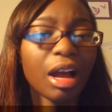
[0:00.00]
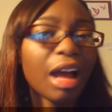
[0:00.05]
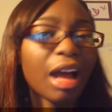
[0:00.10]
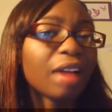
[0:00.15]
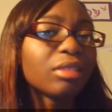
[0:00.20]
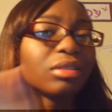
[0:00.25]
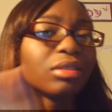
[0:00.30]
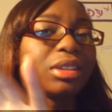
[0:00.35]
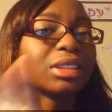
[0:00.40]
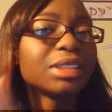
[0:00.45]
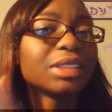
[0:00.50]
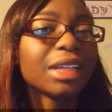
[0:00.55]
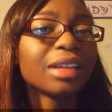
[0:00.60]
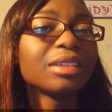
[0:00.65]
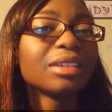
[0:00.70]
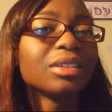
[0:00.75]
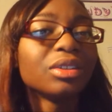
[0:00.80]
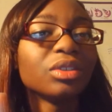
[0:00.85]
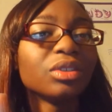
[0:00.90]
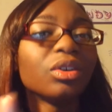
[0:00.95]
I don't
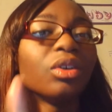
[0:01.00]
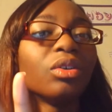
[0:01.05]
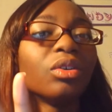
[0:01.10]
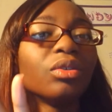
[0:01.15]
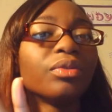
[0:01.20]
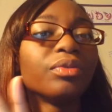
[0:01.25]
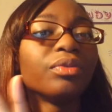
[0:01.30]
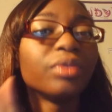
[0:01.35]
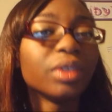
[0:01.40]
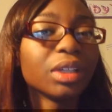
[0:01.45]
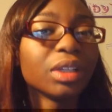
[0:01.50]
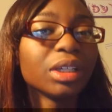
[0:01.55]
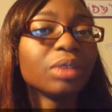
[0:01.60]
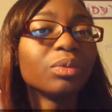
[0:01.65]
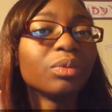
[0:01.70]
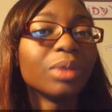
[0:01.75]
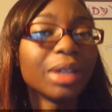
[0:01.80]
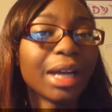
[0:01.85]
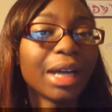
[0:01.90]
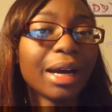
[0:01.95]
exactly know fully
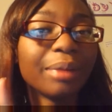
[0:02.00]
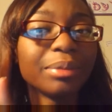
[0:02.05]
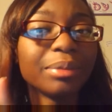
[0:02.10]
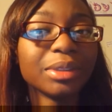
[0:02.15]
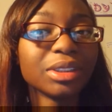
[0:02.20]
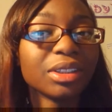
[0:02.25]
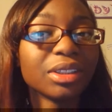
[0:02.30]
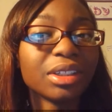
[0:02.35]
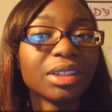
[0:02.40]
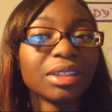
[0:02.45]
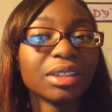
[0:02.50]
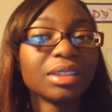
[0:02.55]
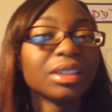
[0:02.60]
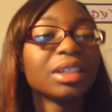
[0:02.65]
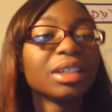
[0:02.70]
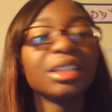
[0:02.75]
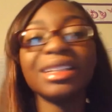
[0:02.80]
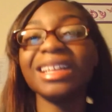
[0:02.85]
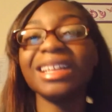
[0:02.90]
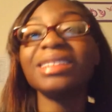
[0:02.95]
what happened to her.
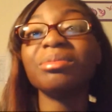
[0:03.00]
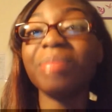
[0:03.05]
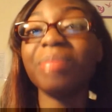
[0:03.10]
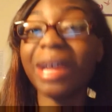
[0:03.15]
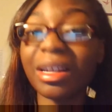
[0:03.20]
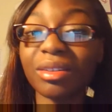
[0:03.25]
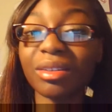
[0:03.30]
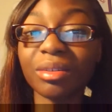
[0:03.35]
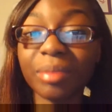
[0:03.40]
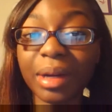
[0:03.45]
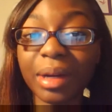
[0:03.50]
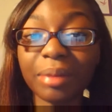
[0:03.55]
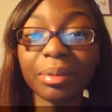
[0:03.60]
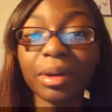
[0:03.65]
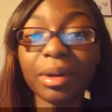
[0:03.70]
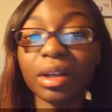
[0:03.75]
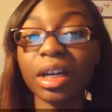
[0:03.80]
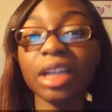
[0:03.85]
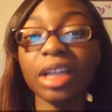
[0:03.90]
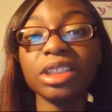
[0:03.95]
That's bad on my
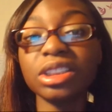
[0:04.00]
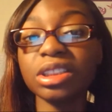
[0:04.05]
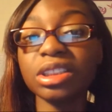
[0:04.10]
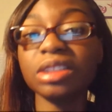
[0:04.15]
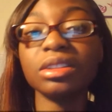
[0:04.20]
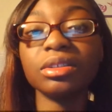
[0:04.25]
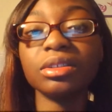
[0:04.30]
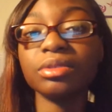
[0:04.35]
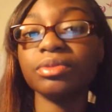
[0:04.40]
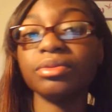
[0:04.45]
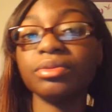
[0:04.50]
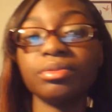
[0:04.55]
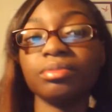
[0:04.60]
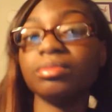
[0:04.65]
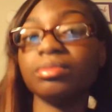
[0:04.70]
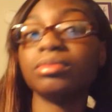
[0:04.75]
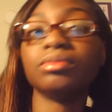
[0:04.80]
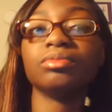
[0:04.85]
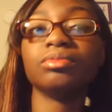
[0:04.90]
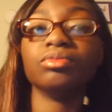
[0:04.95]
part. I should have,
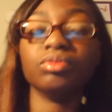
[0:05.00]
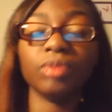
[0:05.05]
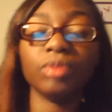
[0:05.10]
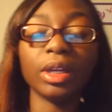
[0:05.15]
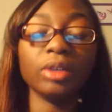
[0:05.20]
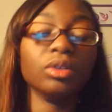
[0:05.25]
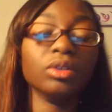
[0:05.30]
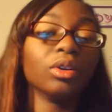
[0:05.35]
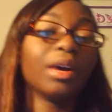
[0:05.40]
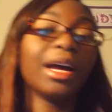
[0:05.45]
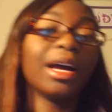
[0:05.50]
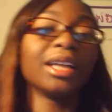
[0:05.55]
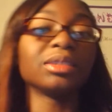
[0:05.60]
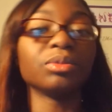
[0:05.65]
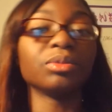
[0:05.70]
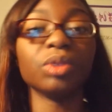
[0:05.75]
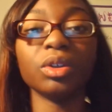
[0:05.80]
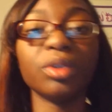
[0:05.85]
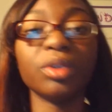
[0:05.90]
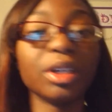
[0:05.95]
you know, asked
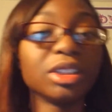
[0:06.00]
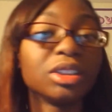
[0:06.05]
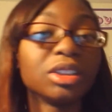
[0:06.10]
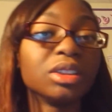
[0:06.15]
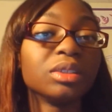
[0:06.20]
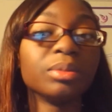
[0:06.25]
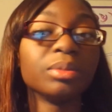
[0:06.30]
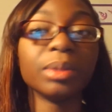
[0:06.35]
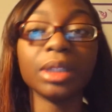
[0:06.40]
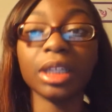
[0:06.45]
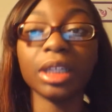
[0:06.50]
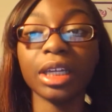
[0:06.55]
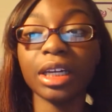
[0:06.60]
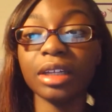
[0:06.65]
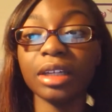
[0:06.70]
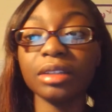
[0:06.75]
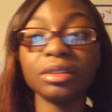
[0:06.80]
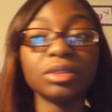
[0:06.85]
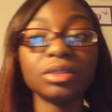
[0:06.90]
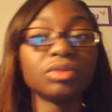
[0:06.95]
more questions. But
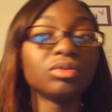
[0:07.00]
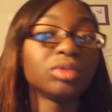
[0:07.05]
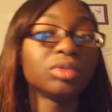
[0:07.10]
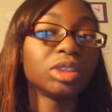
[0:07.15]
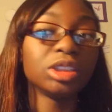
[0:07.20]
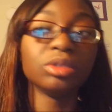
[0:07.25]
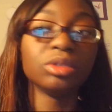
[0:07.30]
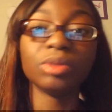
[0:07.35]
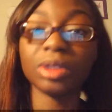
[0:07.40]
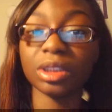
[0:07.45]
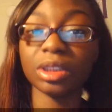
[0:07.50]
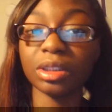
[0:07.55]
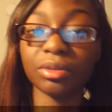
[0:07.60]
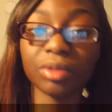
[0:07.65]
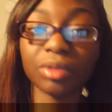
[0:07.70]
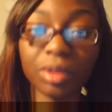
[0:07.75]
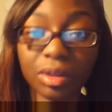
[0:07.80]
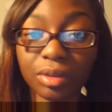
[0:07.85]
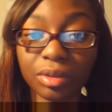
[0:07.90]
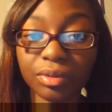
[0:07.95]
again, she wasn't
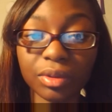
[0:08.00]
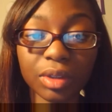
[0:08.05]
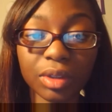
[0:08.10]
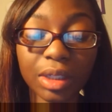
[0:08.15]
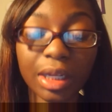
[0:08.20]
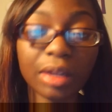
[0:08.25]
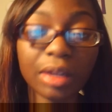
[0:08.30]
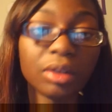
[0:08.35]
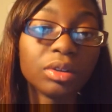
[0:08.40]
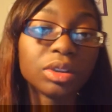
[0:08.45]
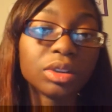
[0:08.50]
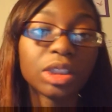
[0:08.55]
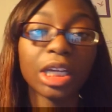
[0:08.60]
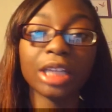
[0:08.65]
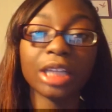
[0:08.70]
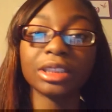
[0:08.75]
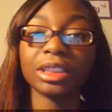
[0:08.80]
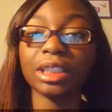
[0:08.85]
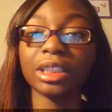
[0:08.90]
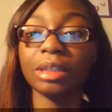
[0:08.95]
even on the floor that long. She
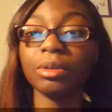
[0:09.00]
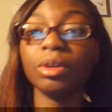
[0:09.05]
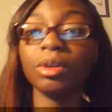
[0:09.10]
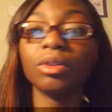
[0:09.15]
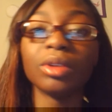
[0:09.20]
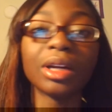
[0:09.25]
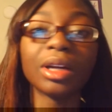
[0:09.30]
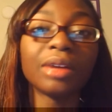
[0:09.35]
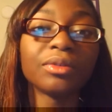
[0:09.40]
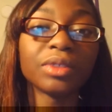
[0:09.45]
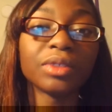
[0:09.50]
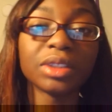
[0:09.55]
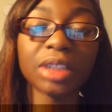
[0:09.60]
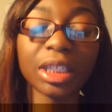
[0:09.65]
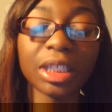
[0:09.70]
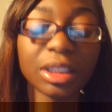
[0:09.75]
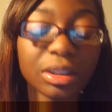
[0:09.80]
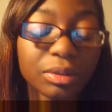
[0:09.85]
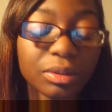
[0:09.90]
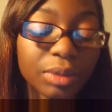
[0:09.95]
had to keep going out for
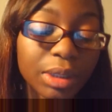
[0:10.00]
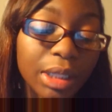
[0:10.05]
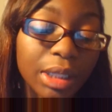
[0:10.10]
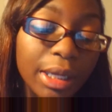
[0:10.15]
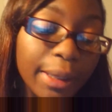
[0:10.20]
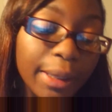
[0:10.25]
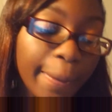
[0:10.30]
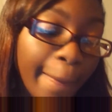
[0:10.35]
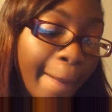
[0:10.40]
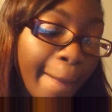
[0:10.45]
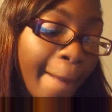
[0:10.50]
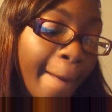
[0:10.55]
tests and whatnot.